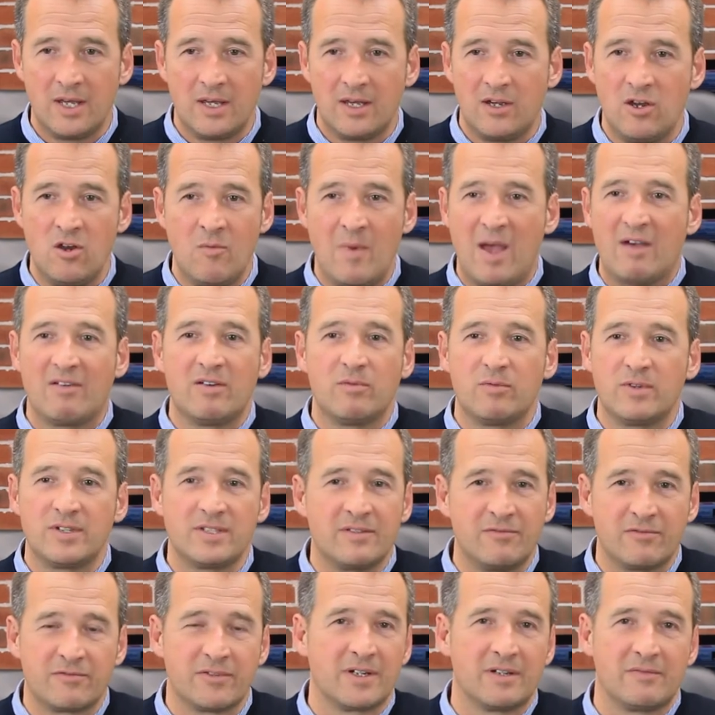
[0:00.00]
whomever was
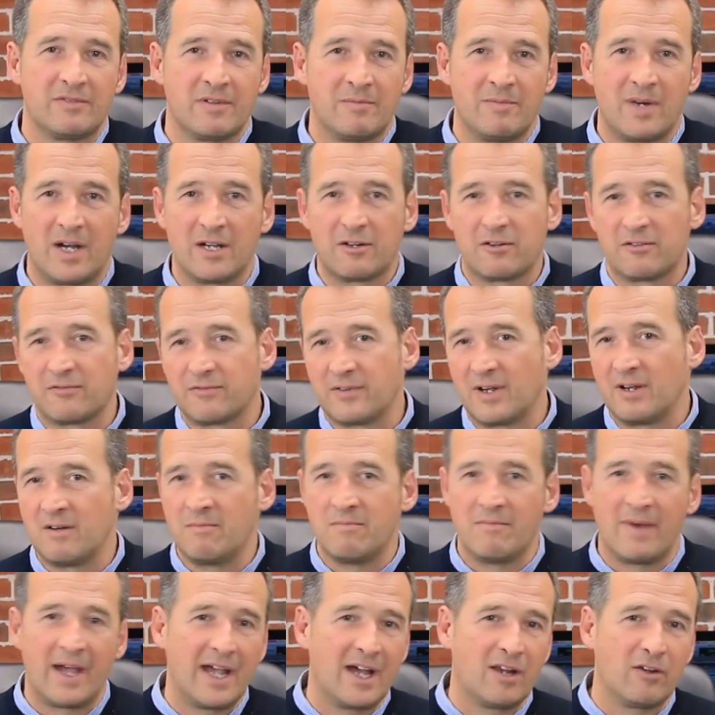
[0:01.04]
in front of the
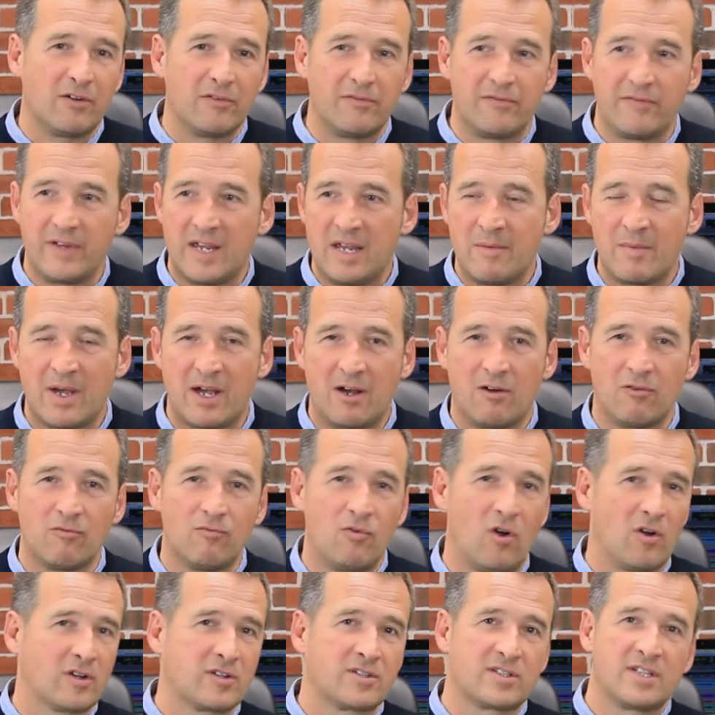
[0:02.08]
microphone, male or female,
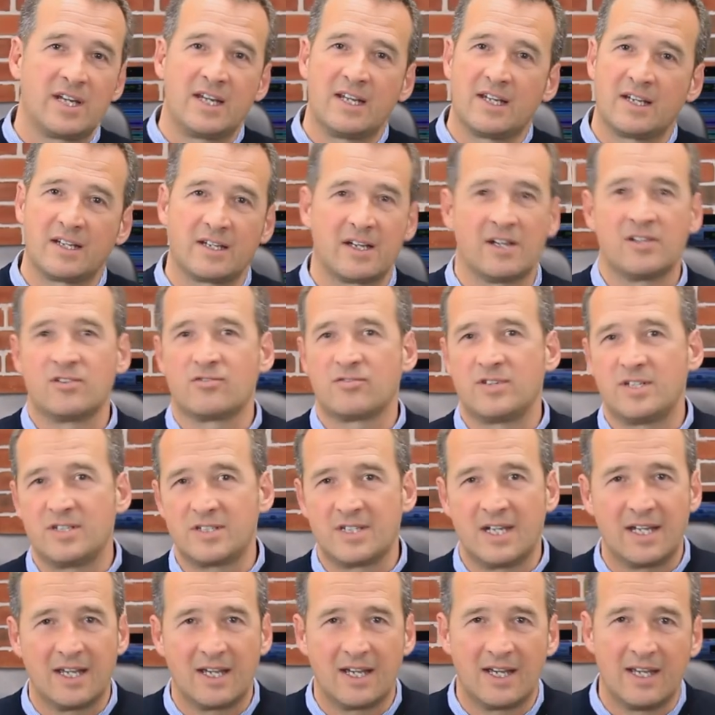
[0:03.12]
rock singer, country
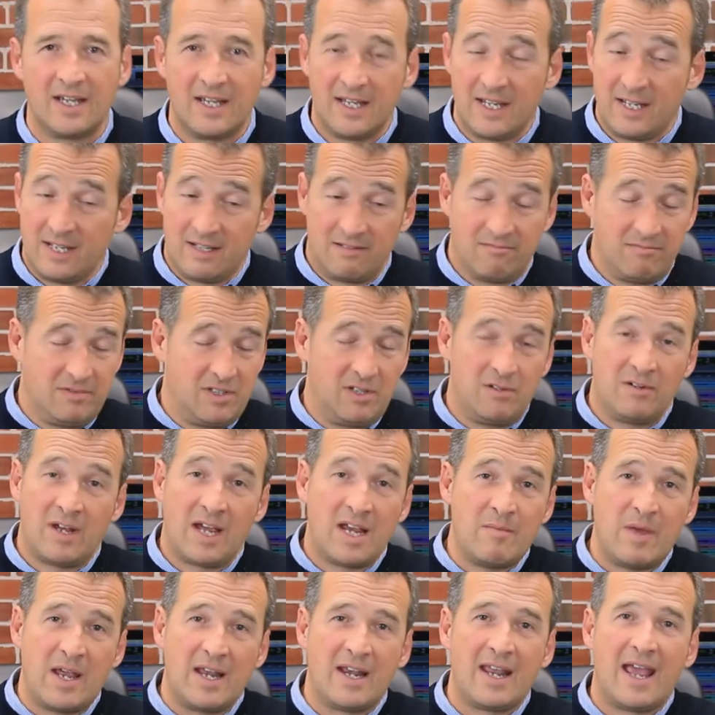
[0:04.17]
singer, you
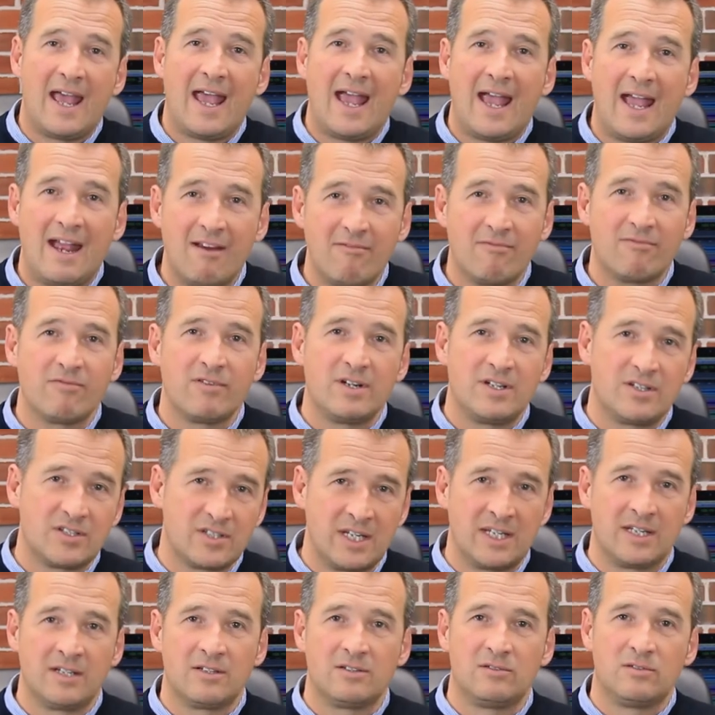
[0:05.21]
name it, every
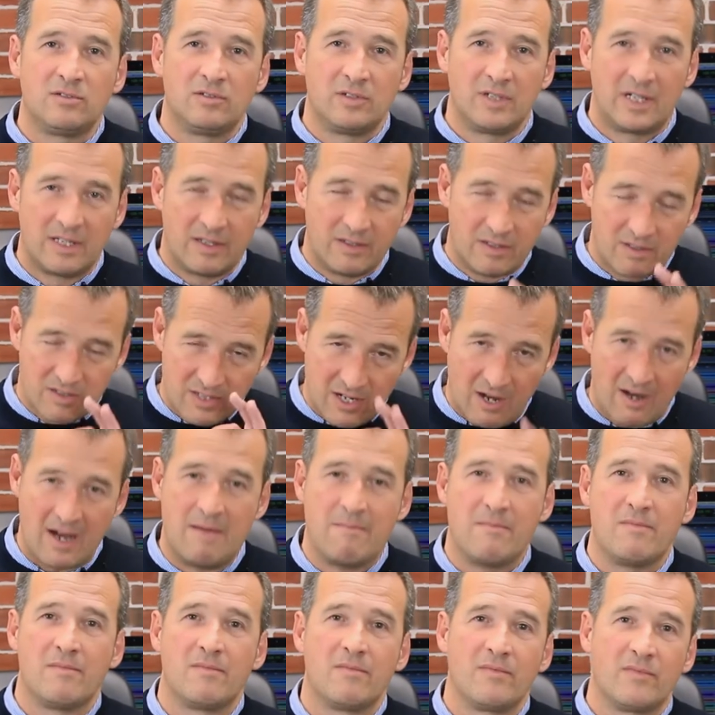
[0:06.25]
single
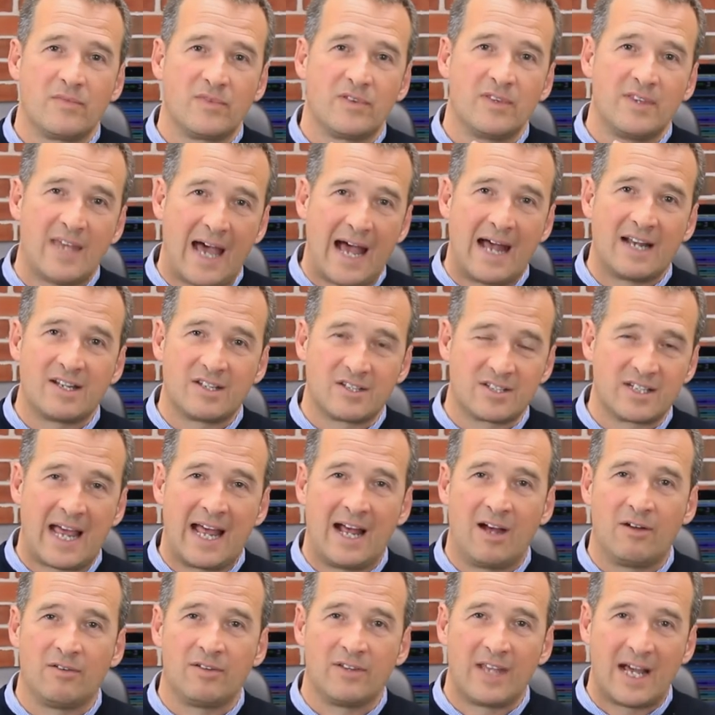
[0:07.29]
time that
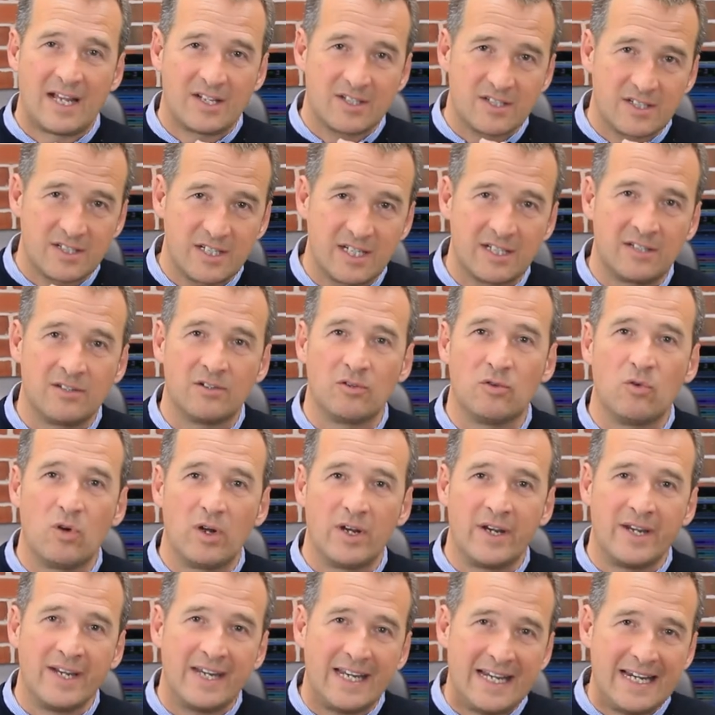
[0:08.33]
sound, that signal
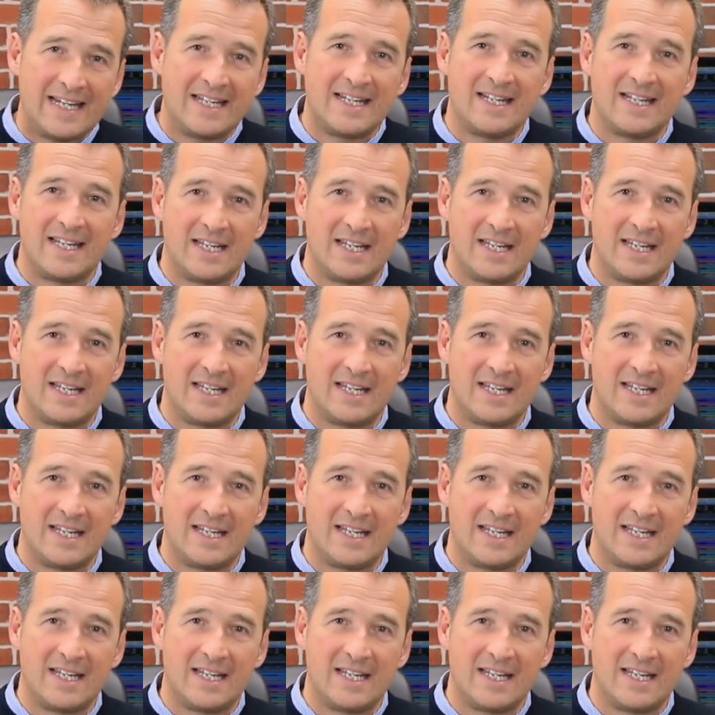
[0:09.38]
needed